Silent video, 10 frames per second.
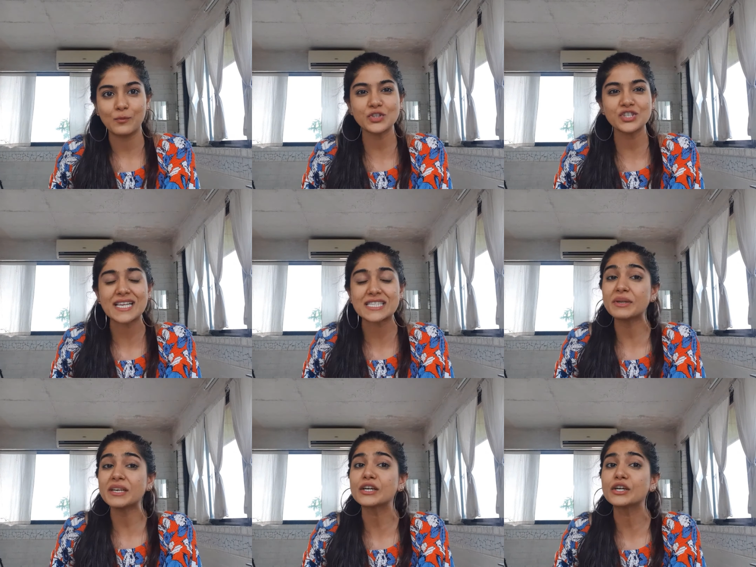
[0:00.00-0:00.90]
which has
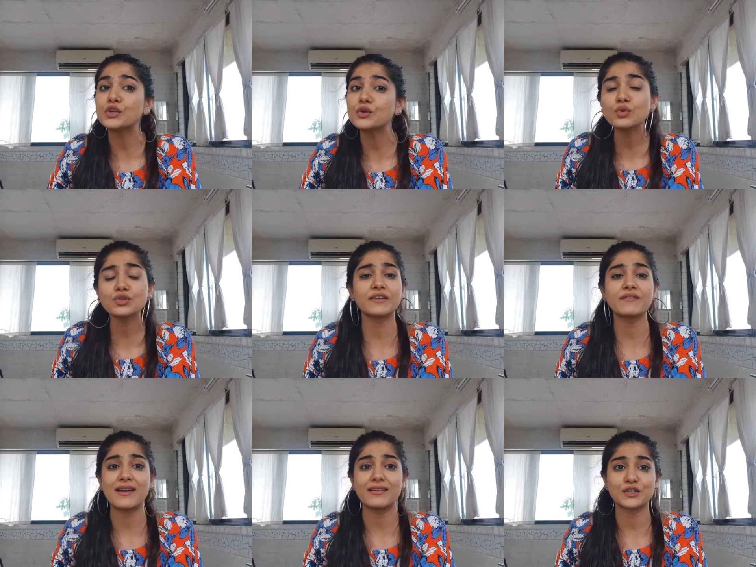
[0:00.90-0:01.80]
been a huge
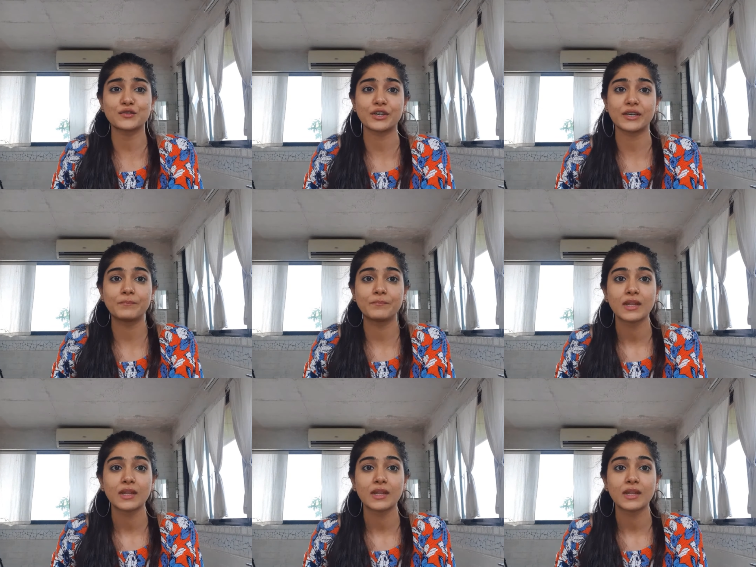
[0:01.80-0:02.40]
advantage for him.